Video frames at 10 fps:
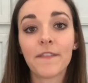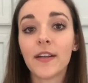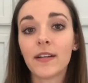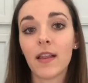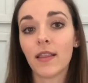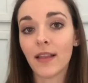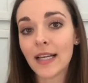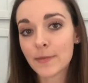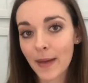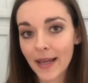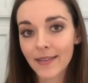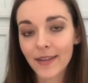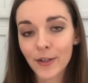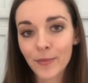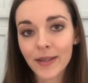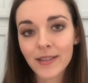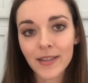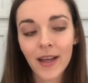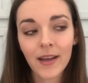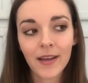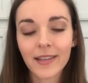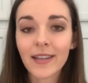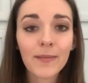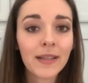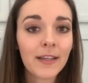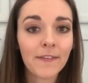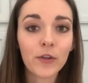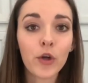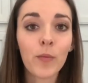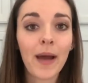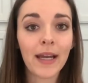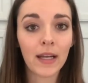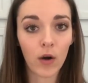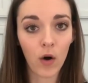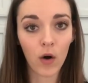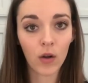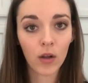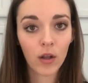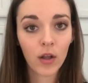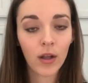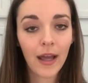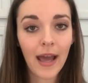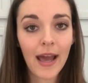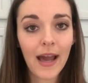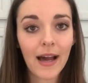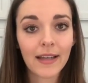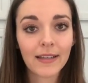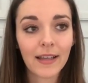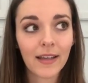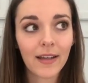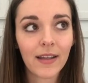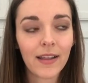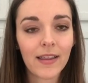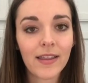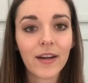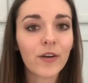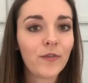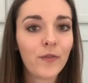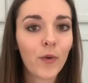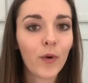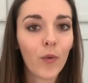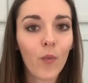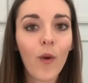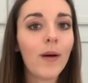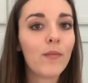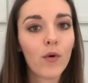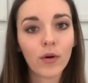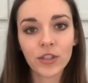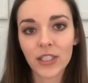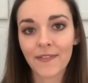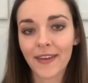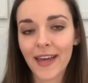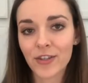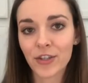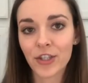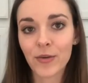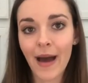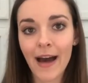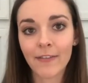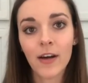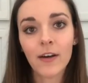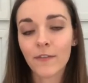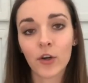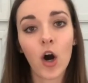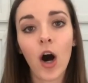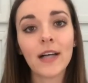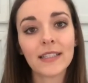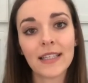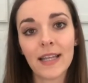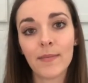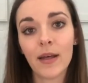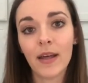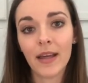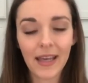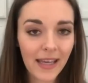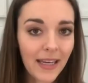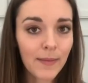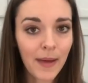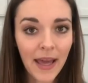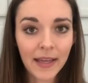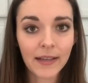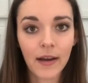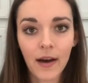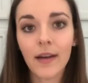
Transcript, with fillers: feel less pain than humans, it doesn't mean they feel no pain at all. And therefore, what moral justification do you have for causing them any pain